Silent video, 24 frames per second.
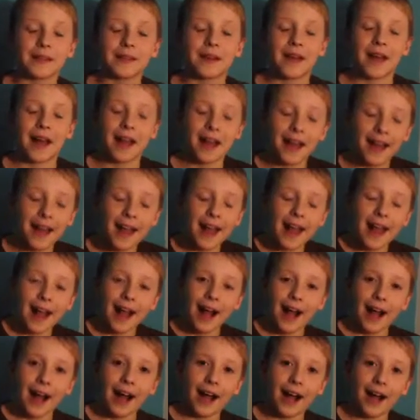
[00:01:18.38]
okay
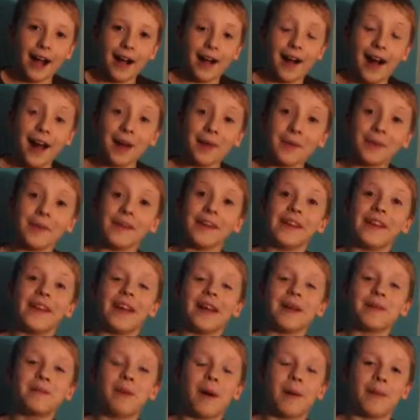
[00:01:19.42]
uh, I
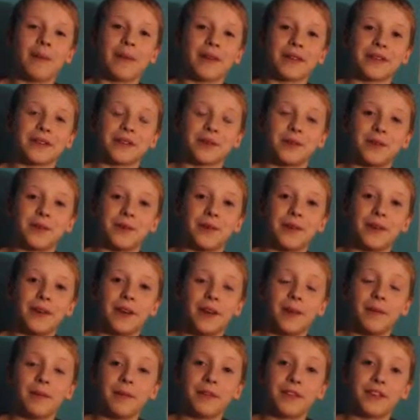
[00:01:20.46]
really like public school
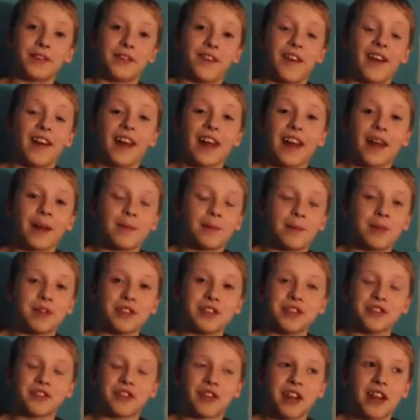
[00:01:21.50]
um, it was fun I had a
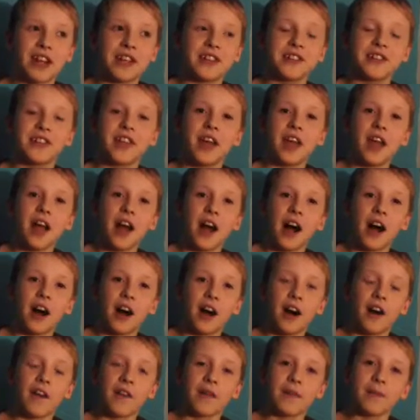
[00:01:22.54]
bunch of friends
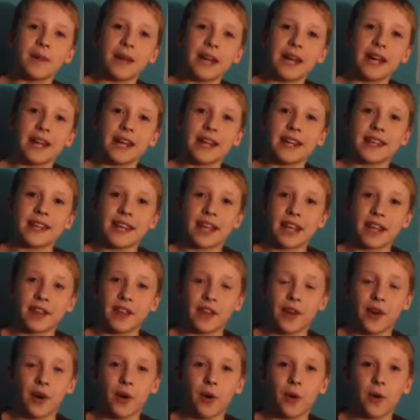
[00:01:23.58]
uh, the main thing
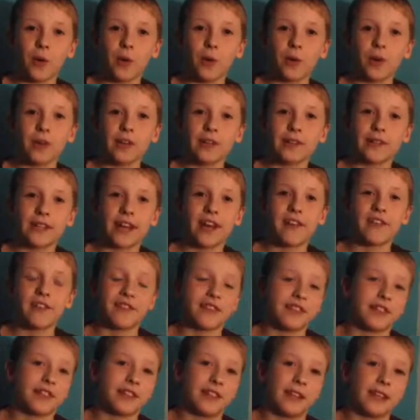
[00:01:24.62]
though
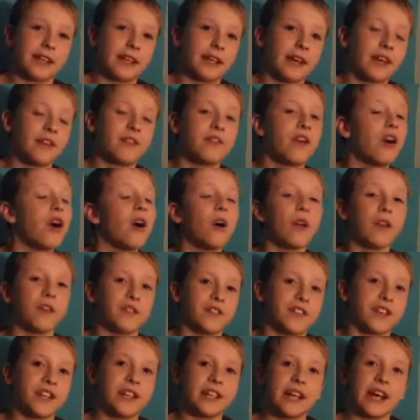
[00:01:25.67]
definitely of all
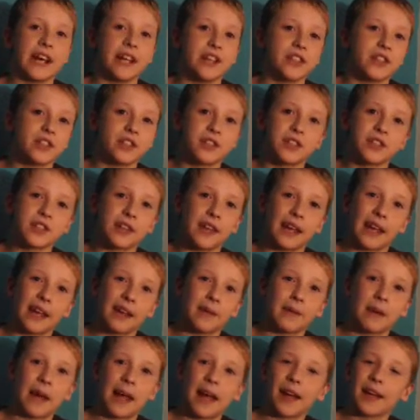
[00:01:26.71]
of it not just like
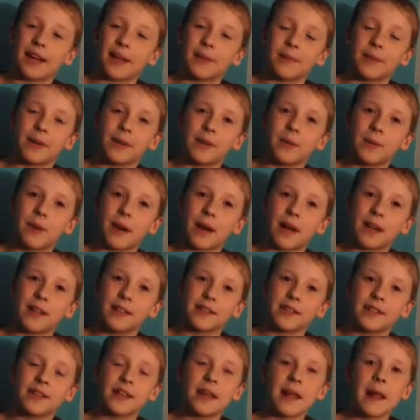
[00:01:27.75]
academic
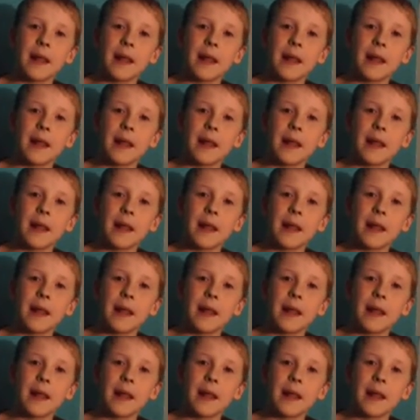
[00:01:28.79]
wise